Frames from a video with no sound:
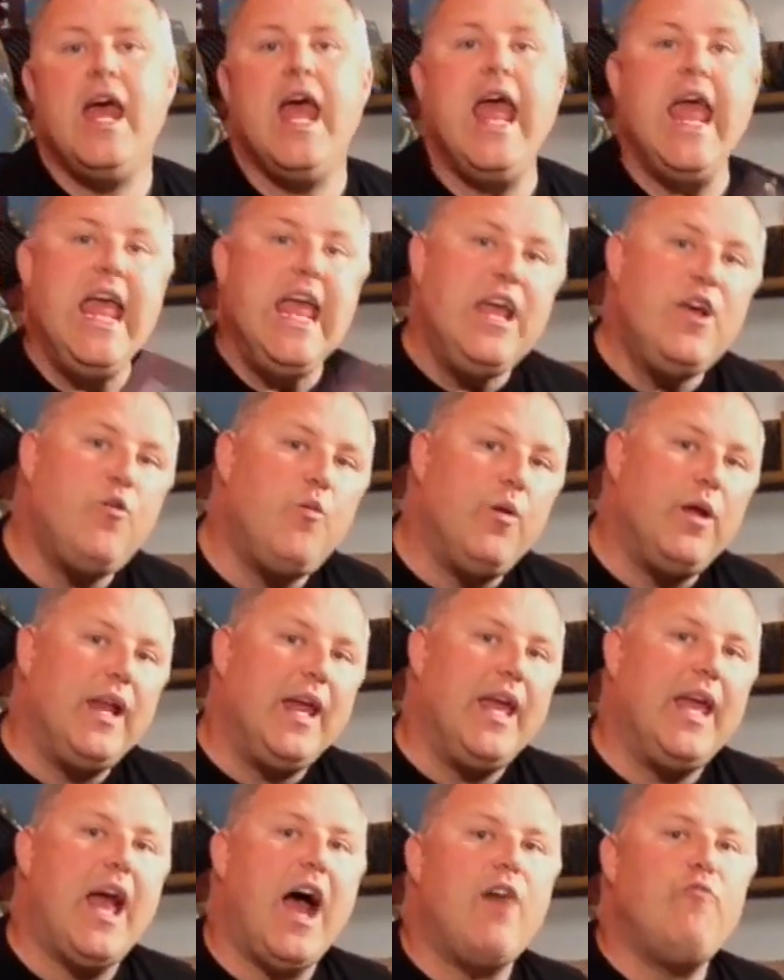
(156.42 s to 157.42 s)

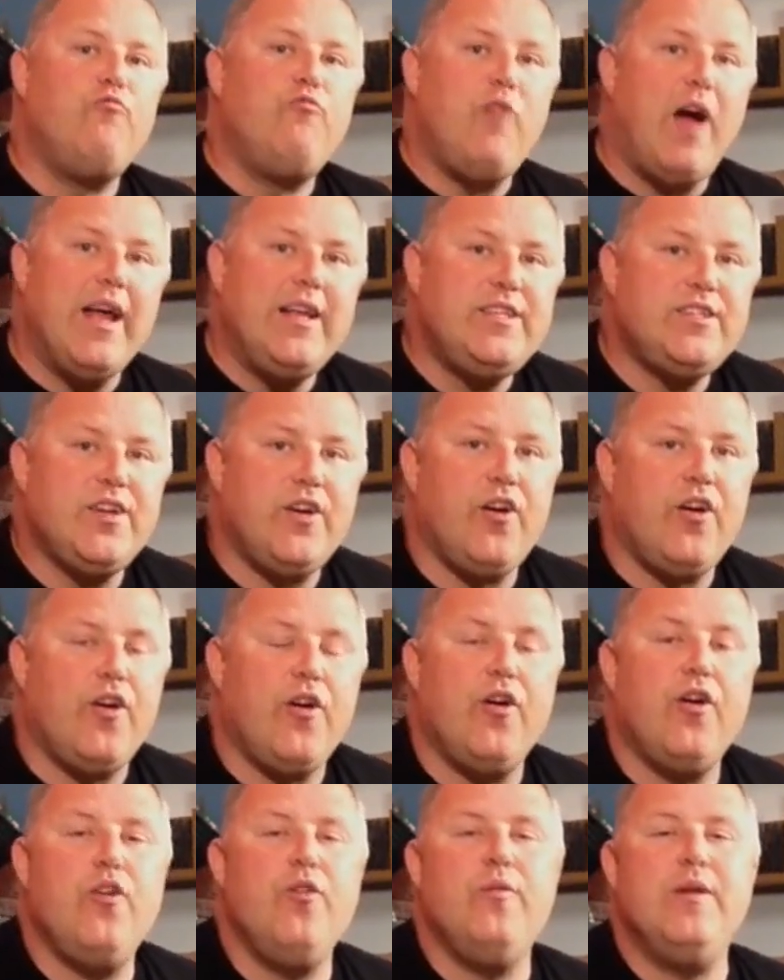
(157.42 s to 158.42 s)
Equally, a
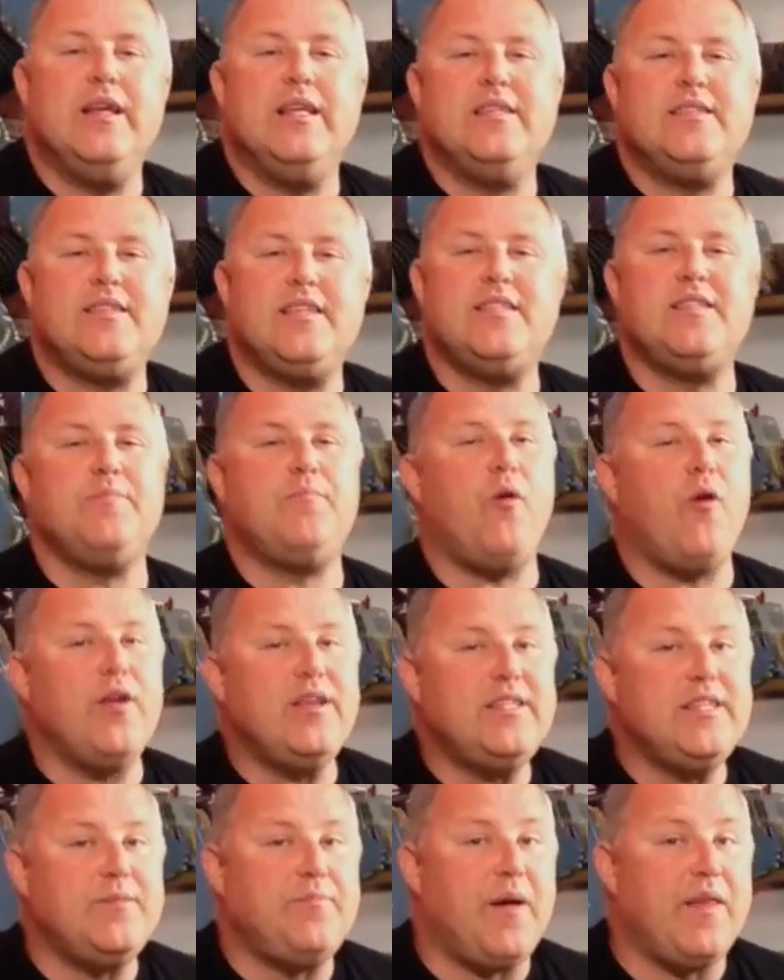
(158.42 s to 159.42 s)
writer who is
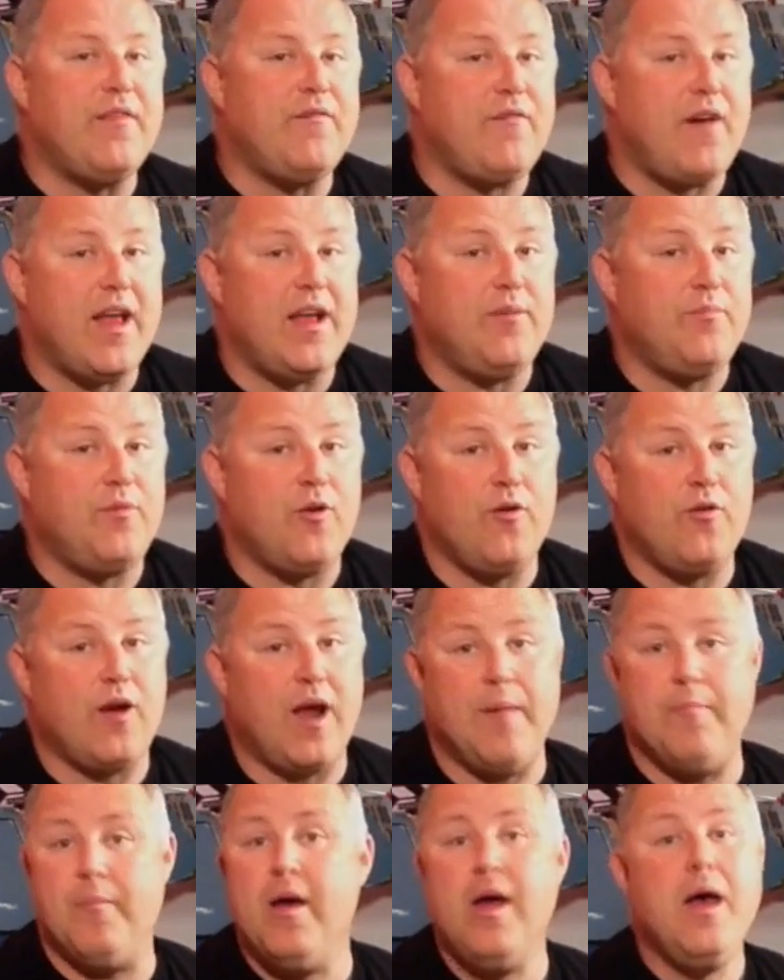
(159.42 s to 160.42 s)
disappointed by the final
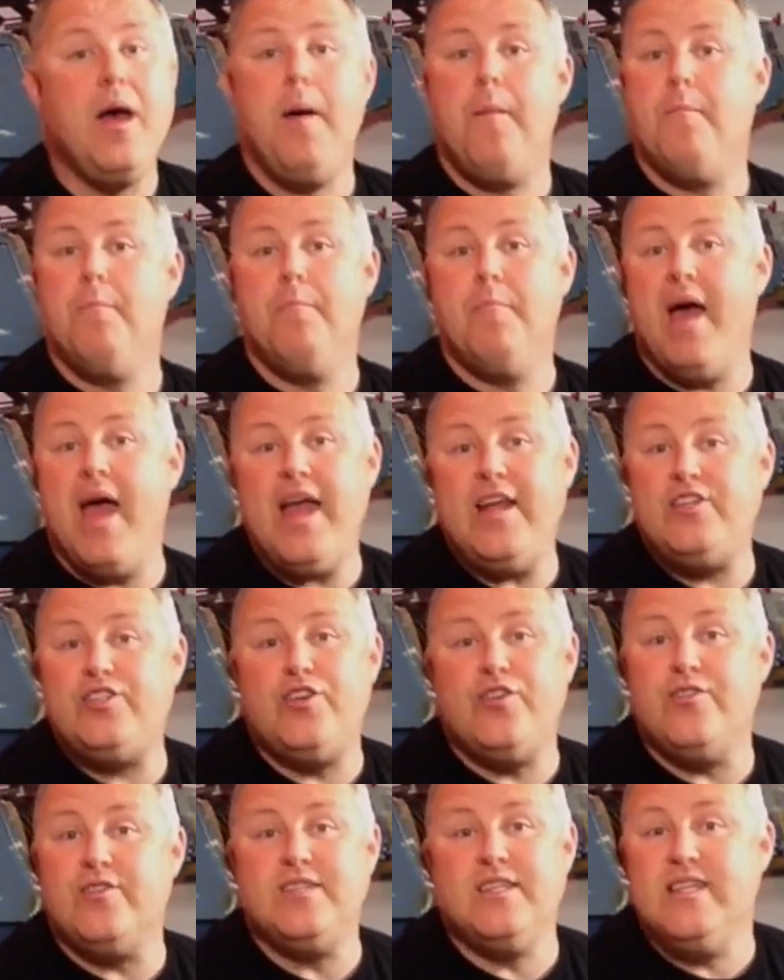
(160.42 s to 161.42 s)
program may
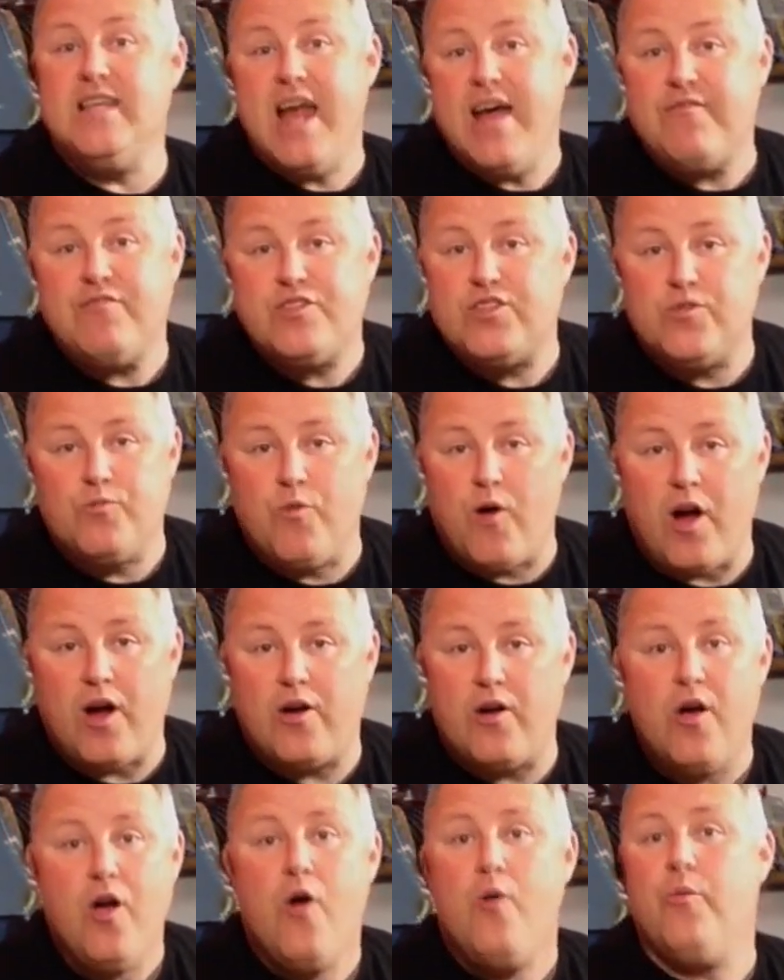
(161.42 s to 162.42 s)
choose never to
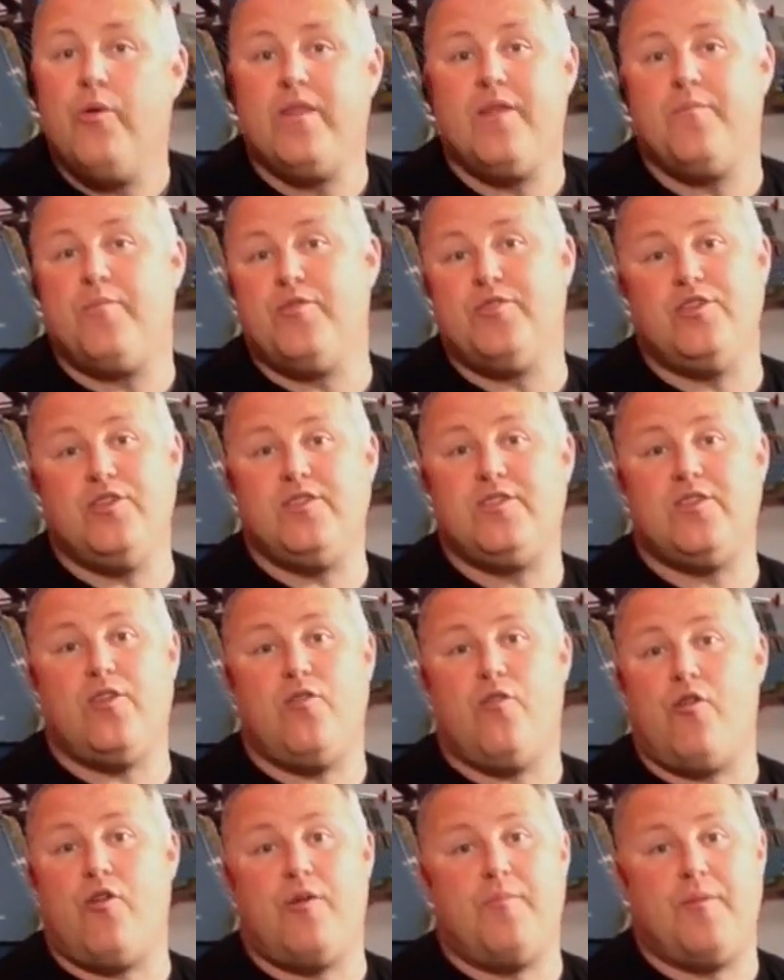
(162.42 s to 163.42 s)
work with a producer
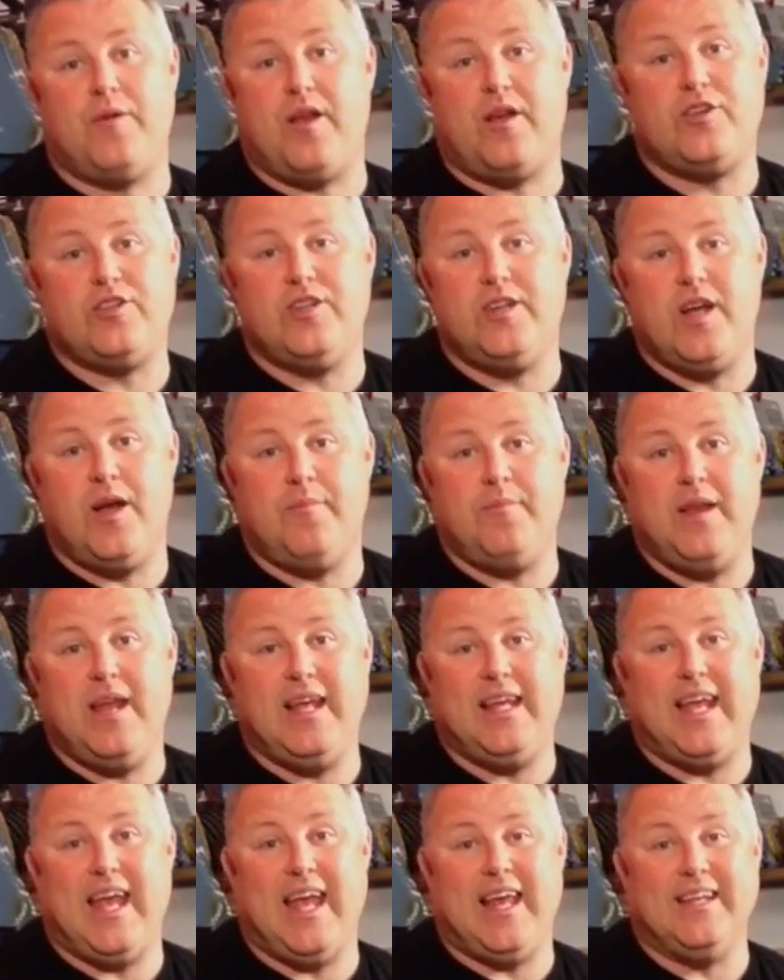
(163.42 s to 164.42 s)
or a production company
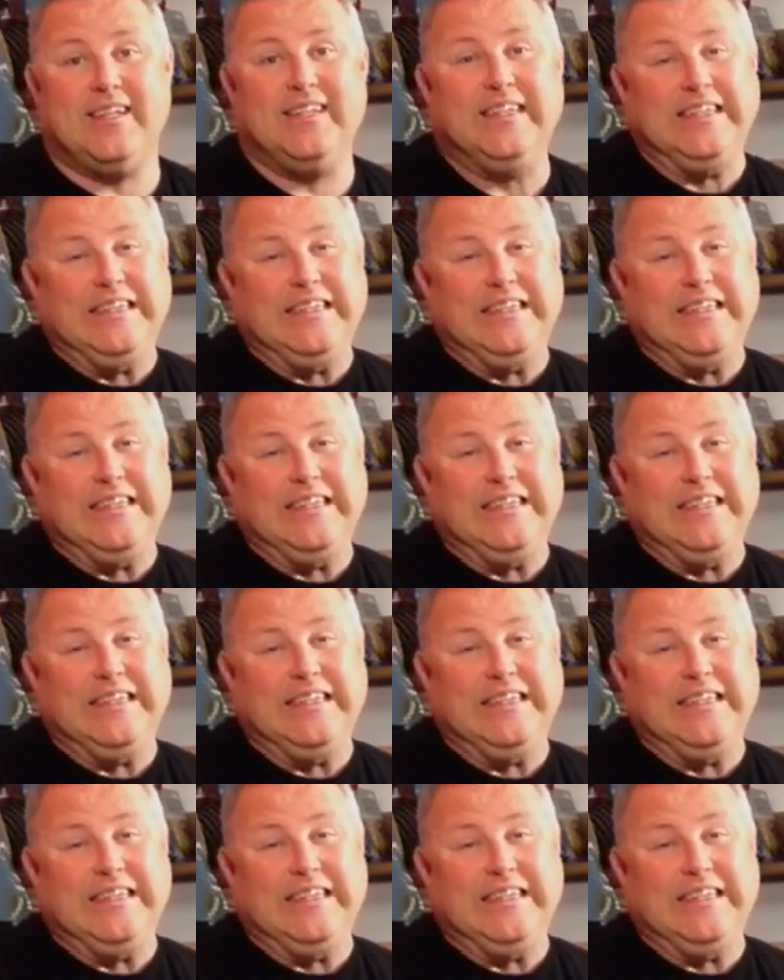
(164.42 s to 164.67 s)
again.